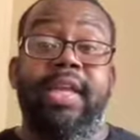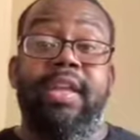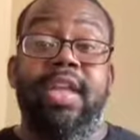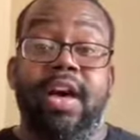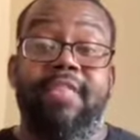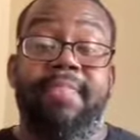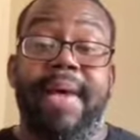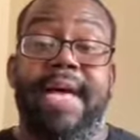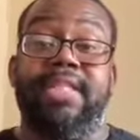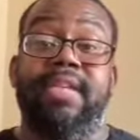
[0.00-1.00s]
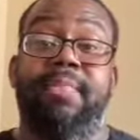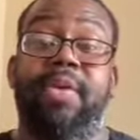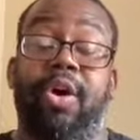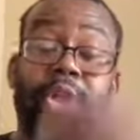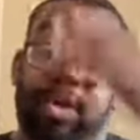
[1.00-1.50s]
loved
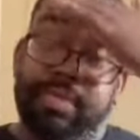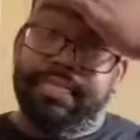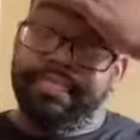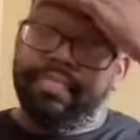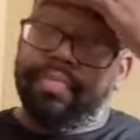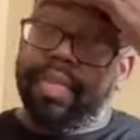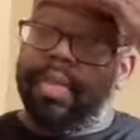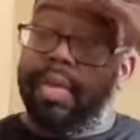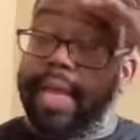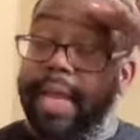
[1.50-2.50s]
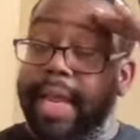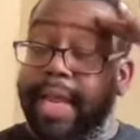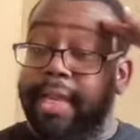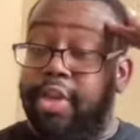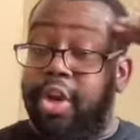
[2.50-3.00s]
basketball,
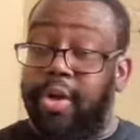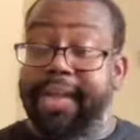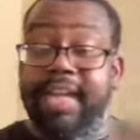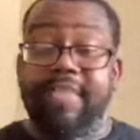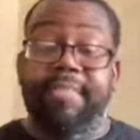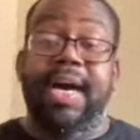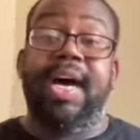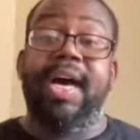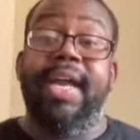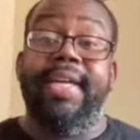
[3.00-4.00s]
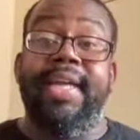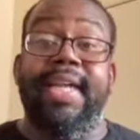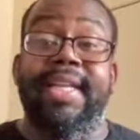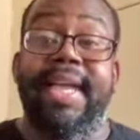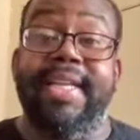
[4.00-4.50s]
and you know, he left behind a
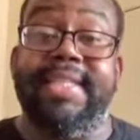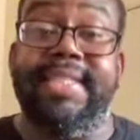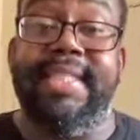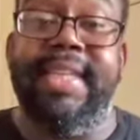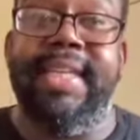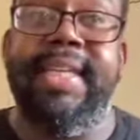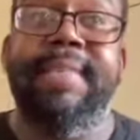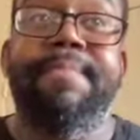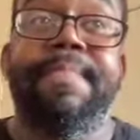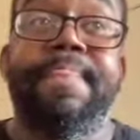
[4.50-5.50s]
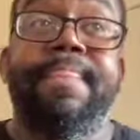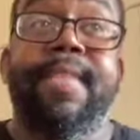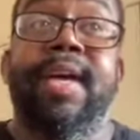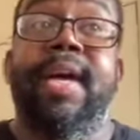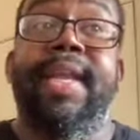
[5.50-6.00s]
legacy,
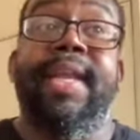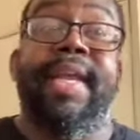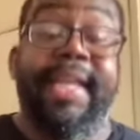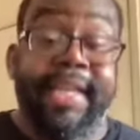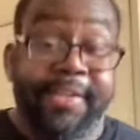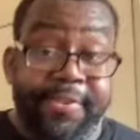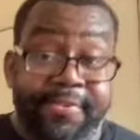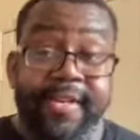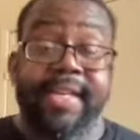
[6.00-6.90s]
an enduring